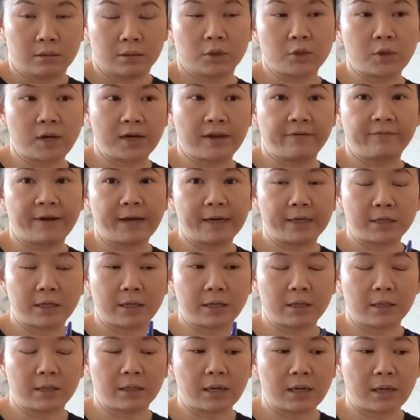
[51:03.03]

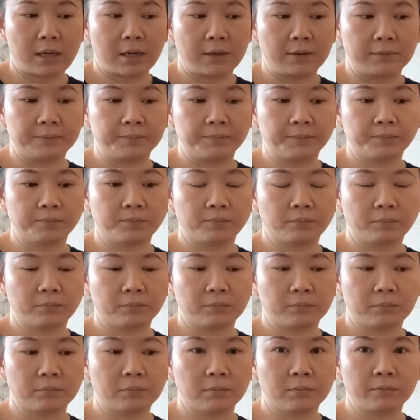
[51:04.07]
$25 um,
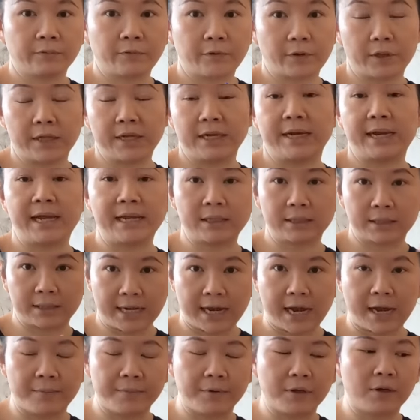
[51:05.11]
for the next
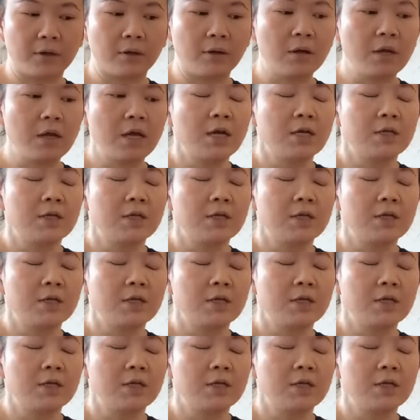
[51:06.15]
time, you know.